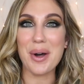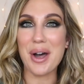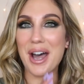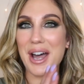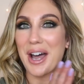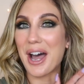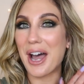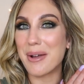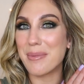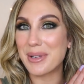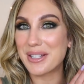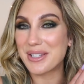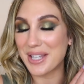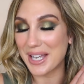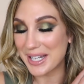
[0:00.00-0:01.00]
uh, I'm
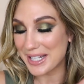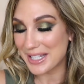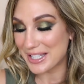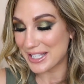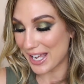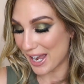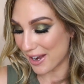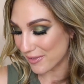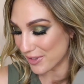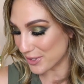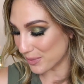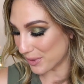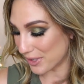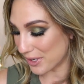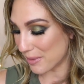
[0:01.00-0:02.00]
excited to have
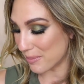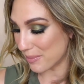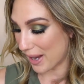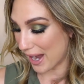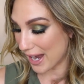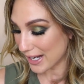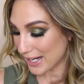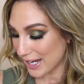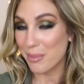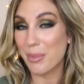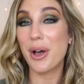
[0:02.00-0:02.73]
this one back.